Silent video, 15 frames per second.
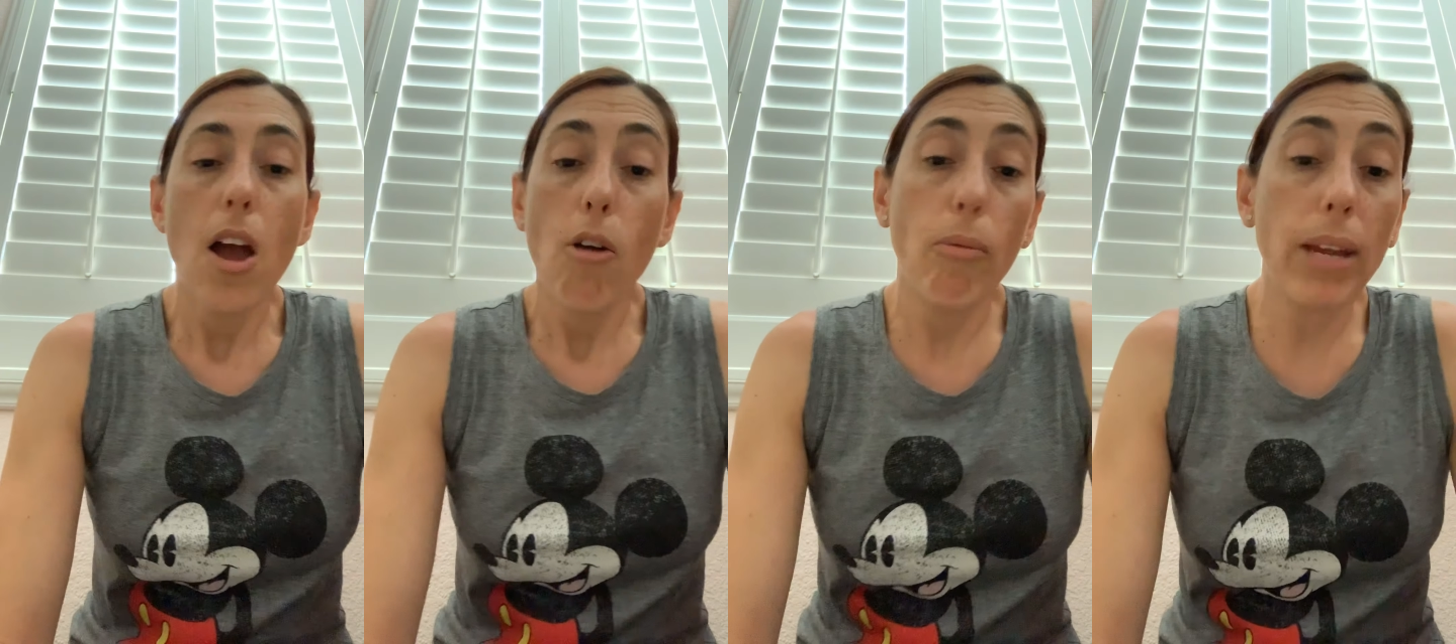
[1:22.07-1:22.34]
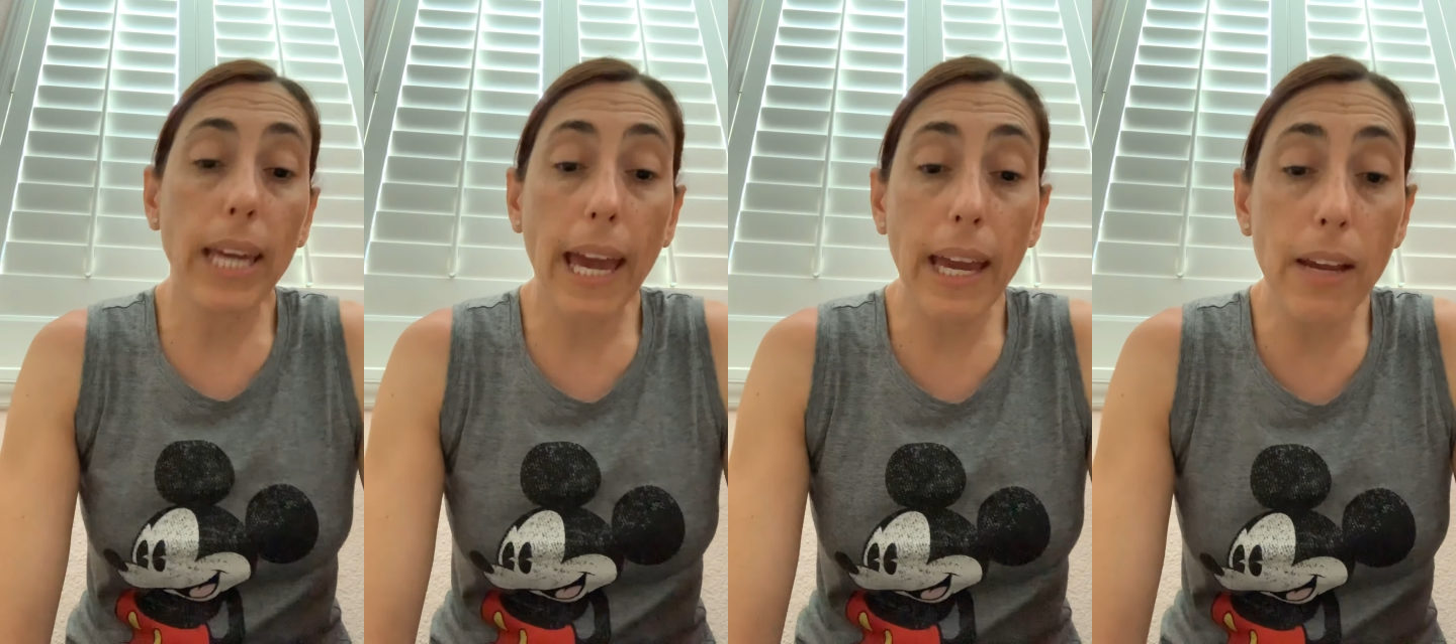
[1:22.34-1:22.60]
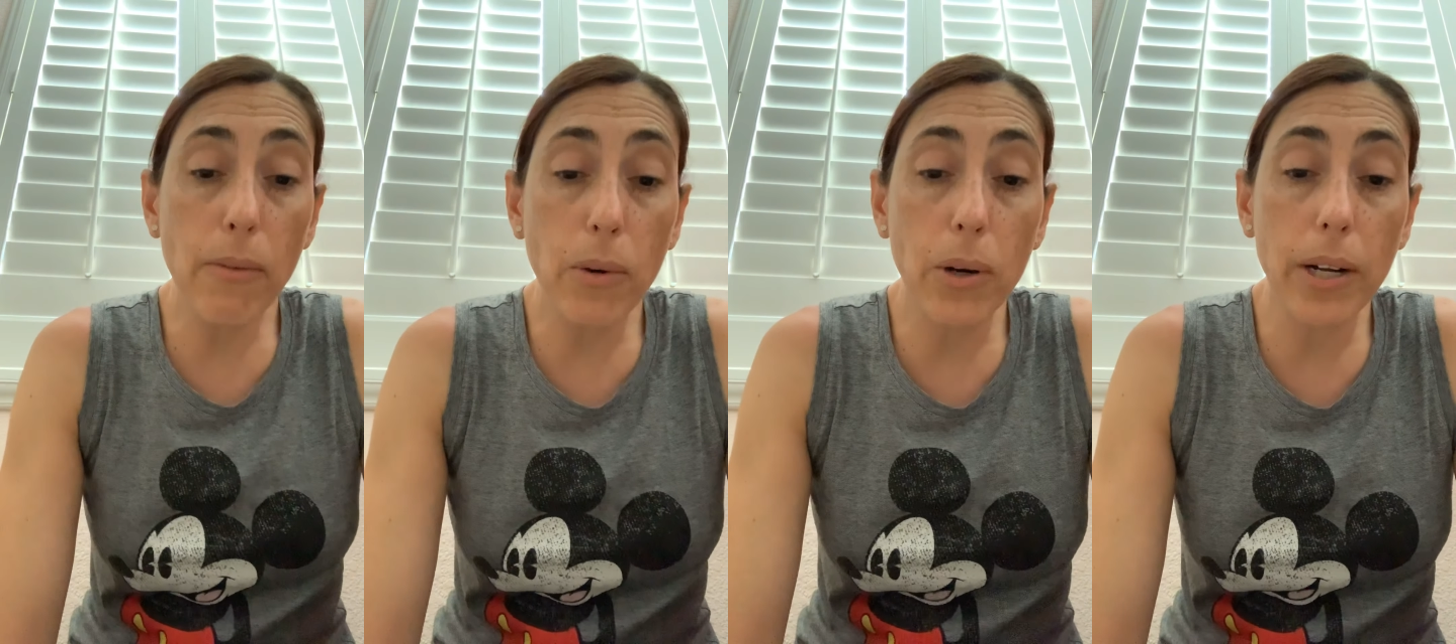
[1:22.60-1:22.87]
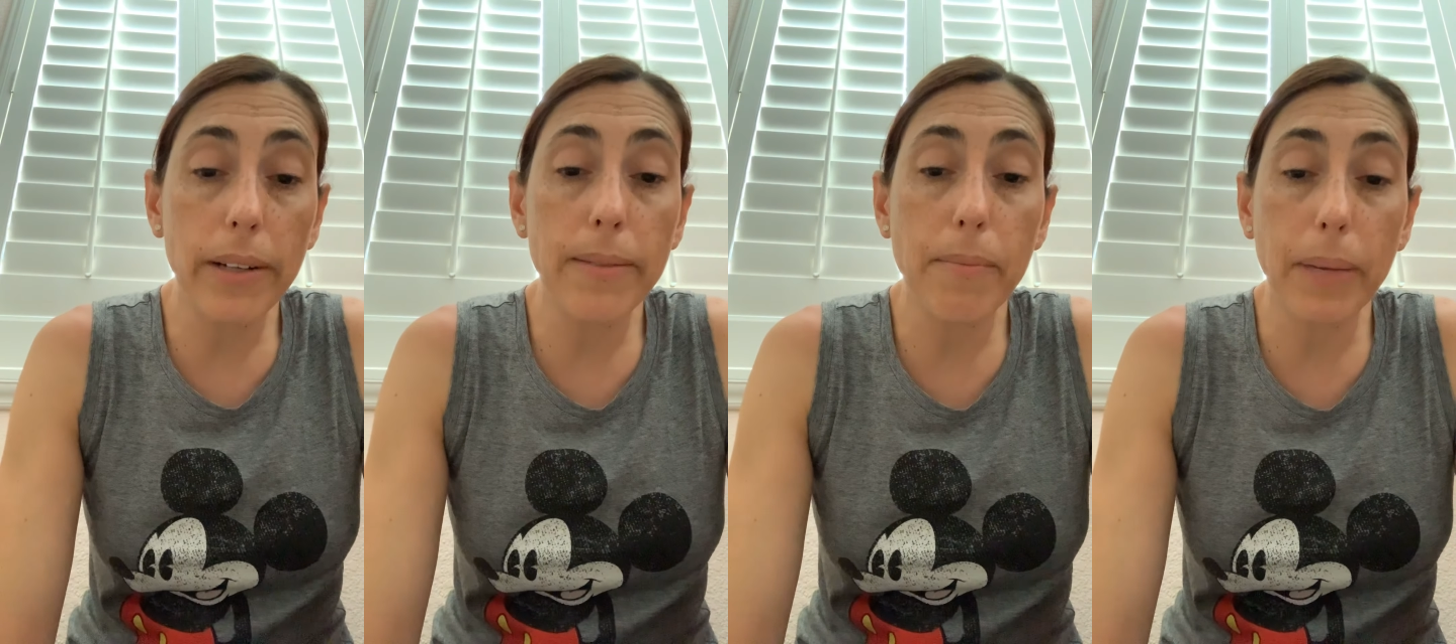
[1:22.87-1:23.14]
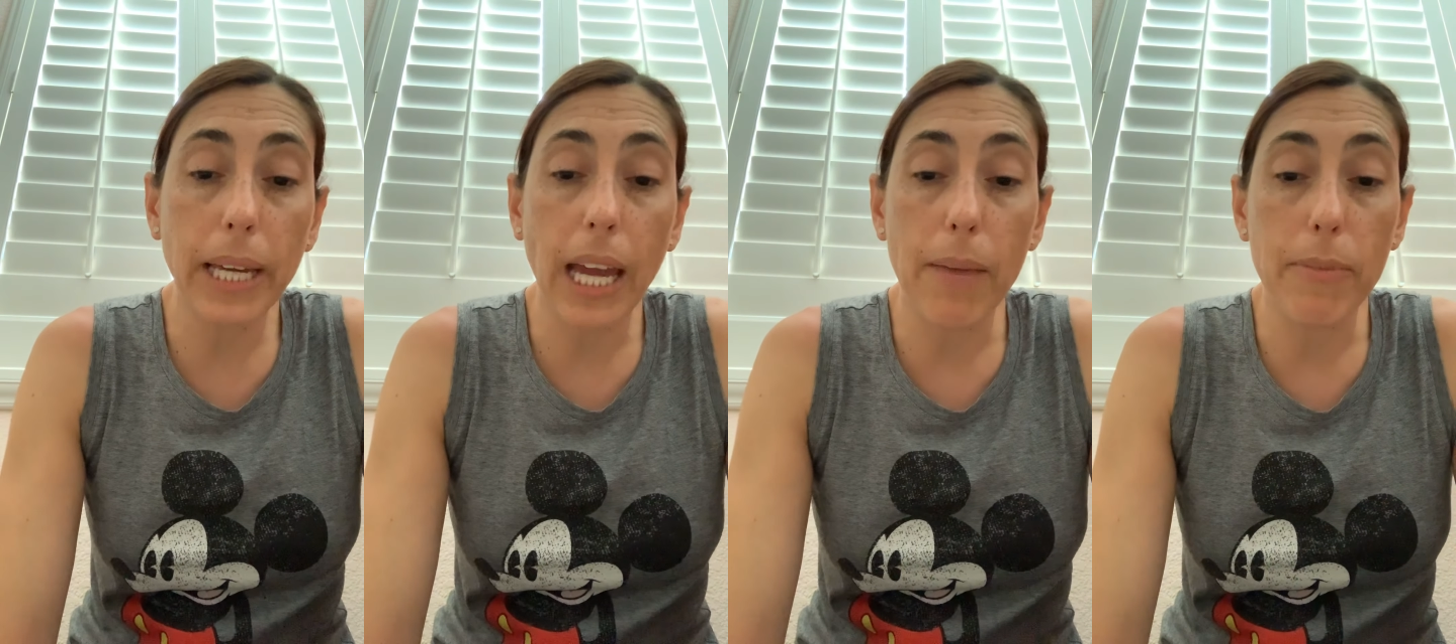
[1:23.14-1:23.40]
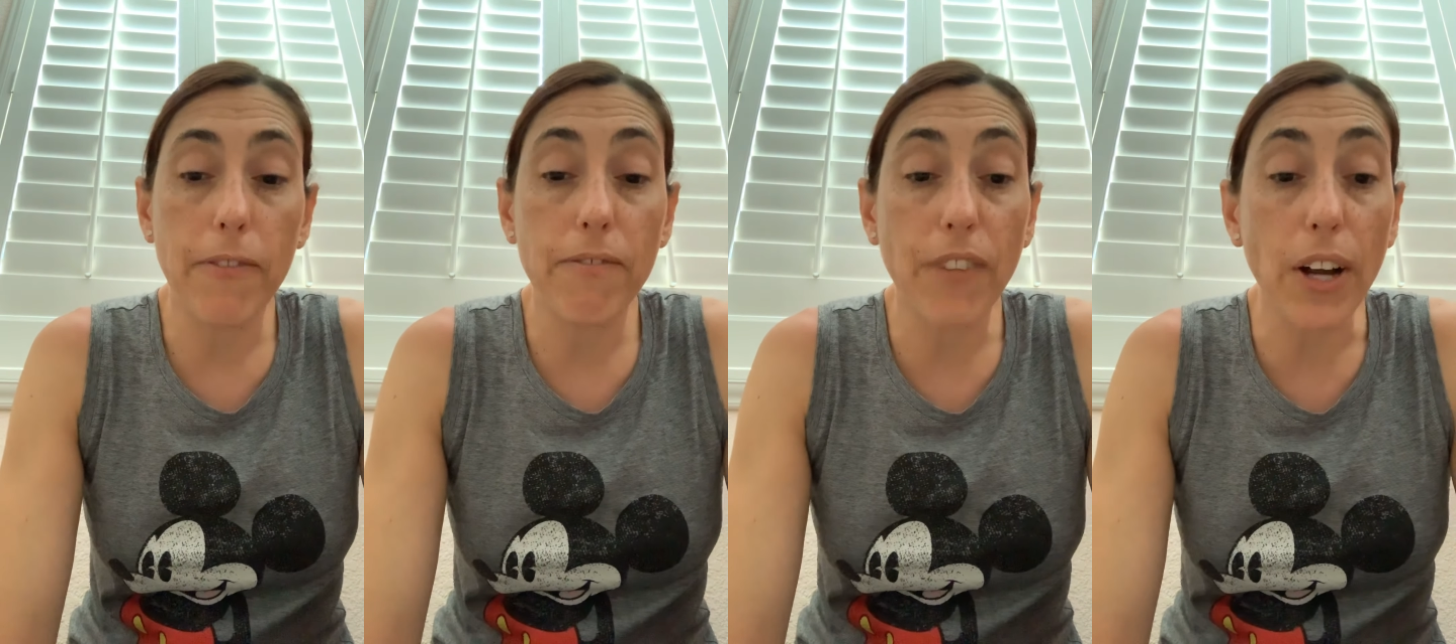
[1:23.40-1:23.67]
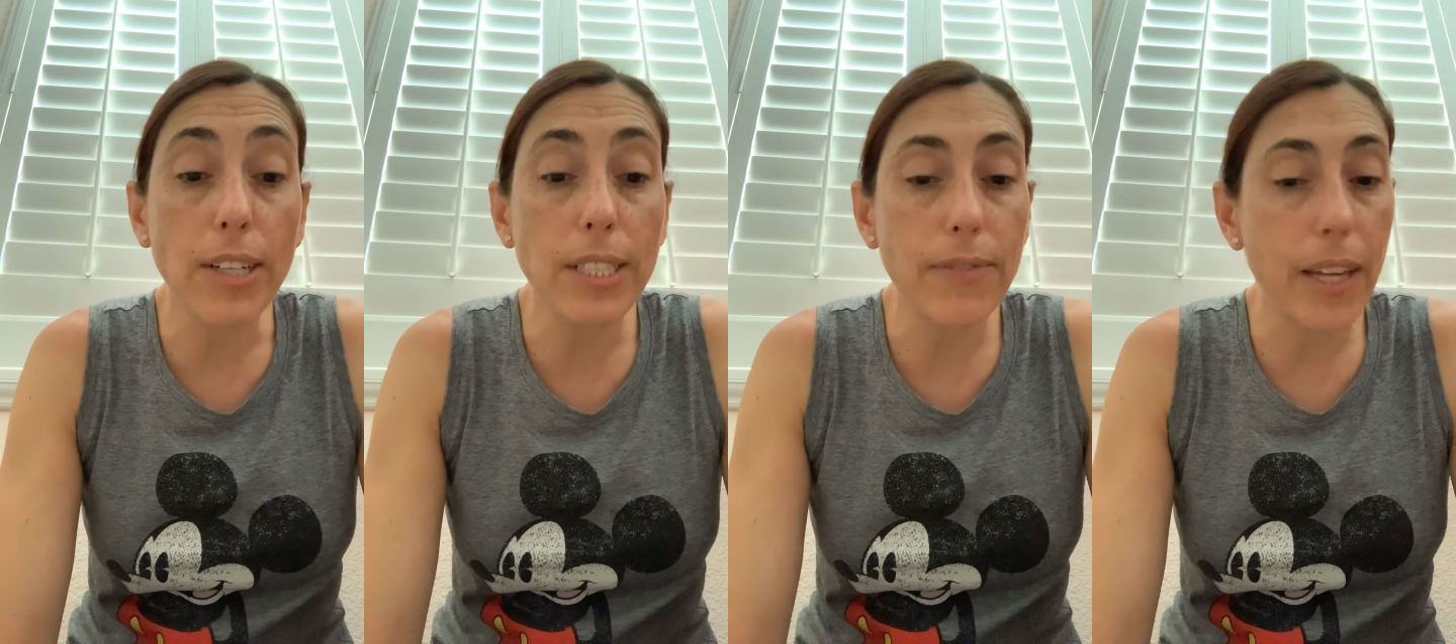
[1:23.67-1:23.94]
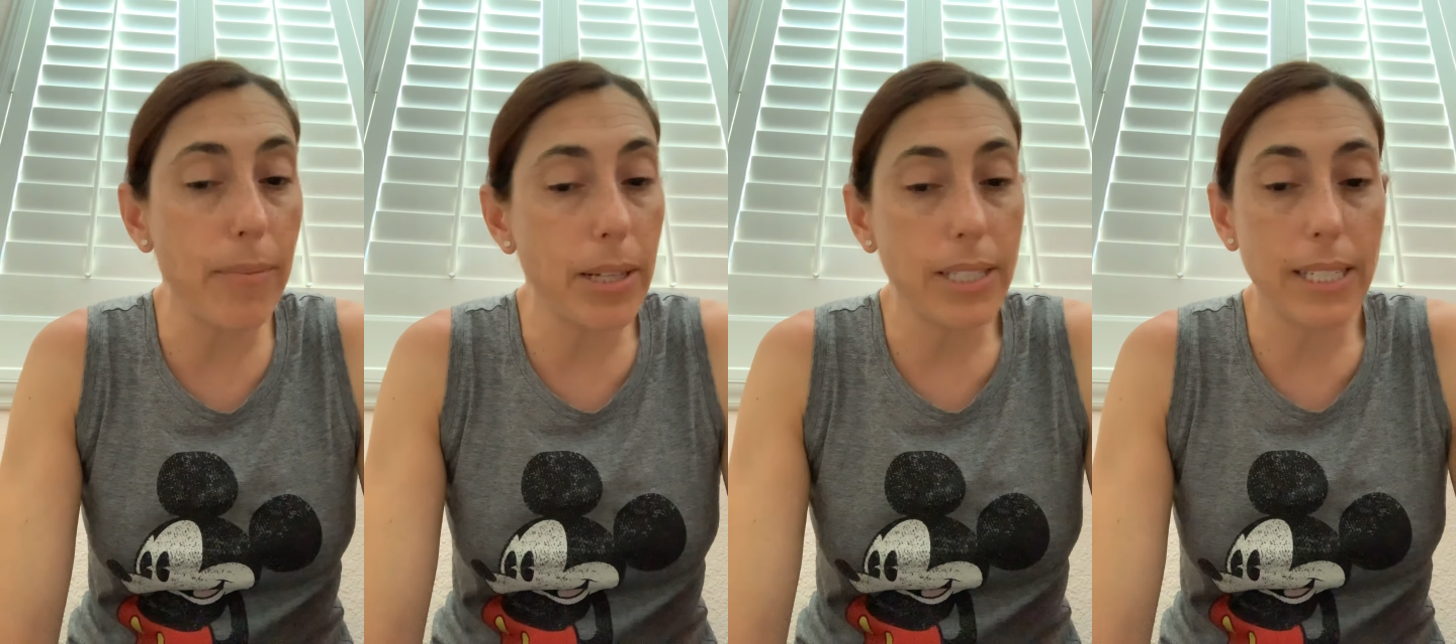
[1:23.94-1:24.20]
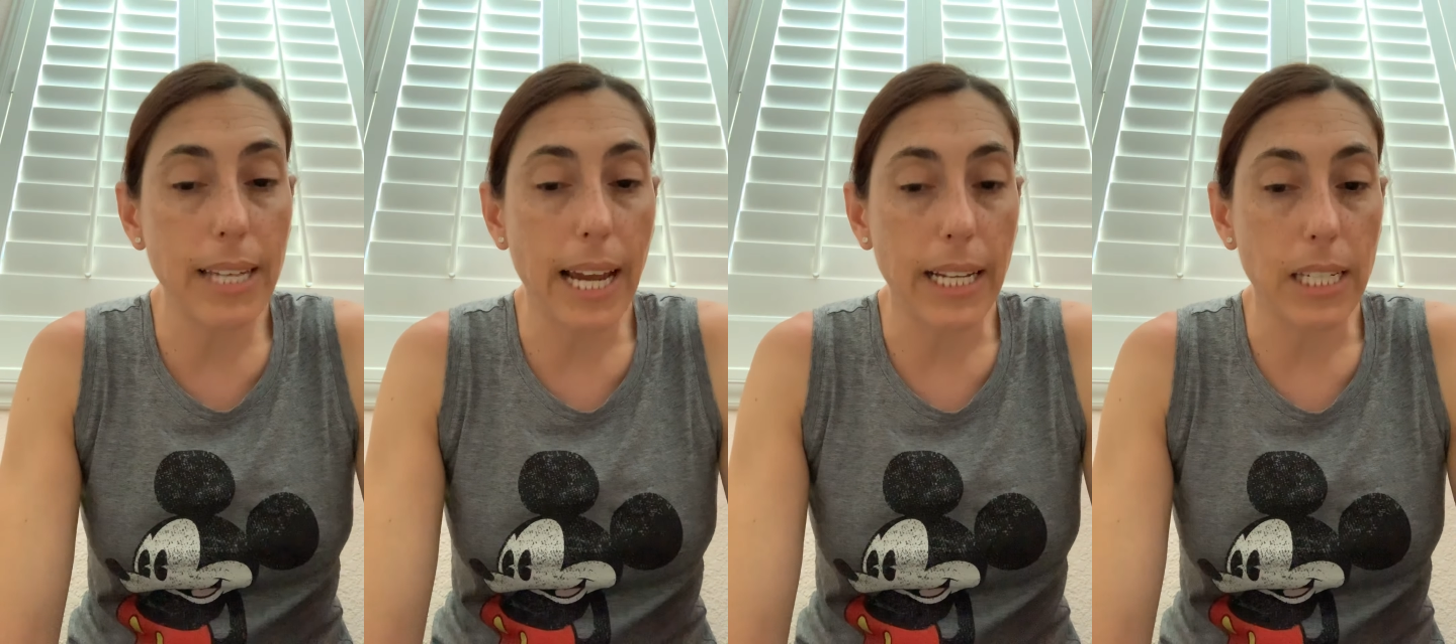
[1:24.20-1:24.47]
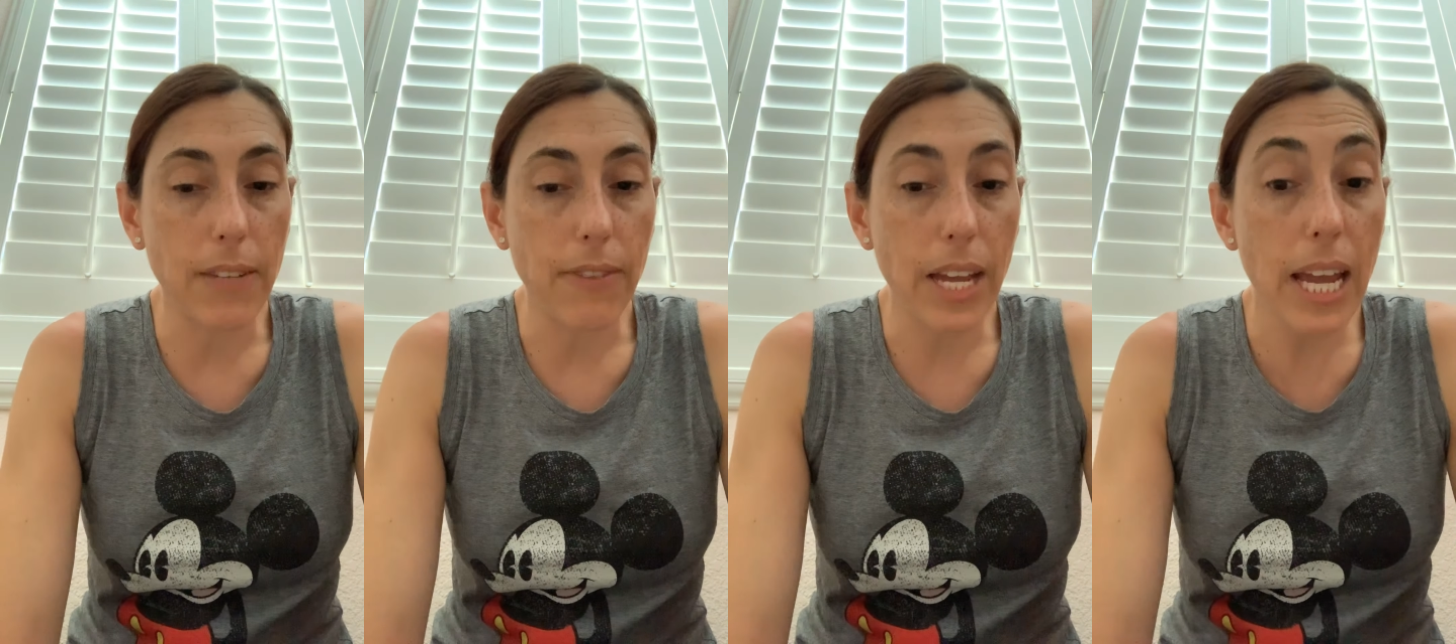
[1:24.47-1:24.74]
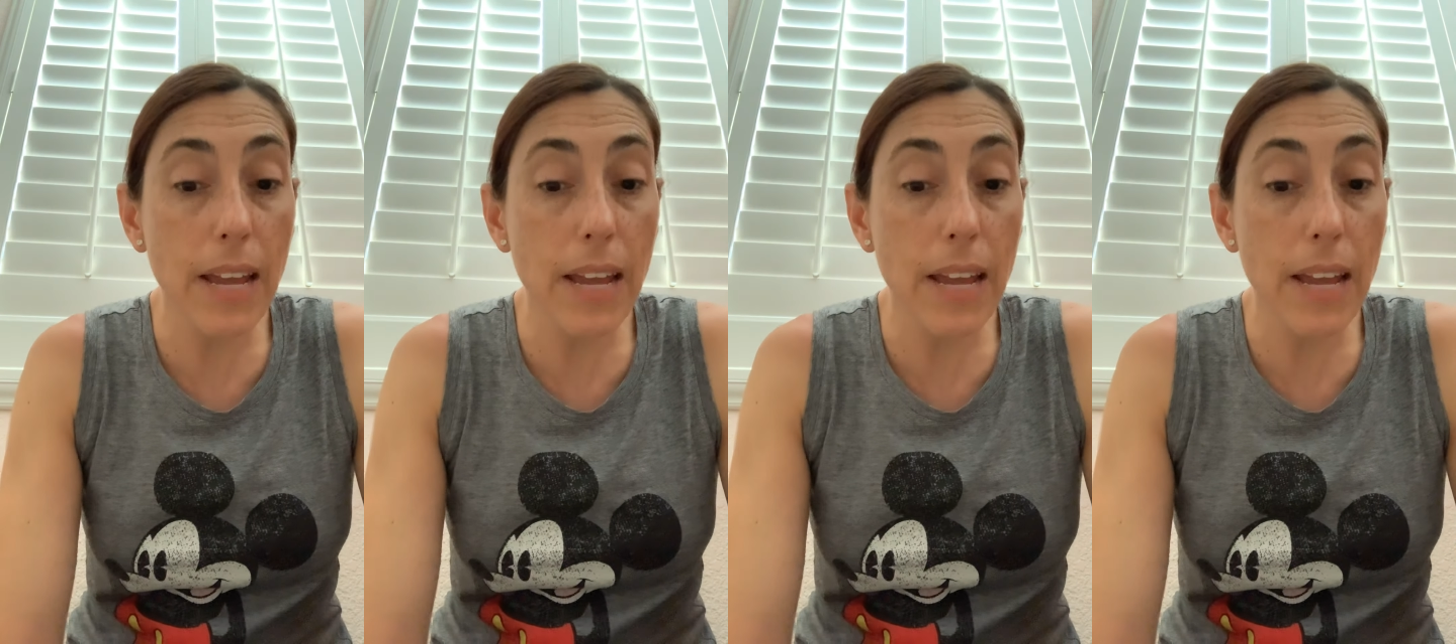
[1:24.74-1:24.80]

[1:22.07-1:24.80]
When Kate Warren became the first female detective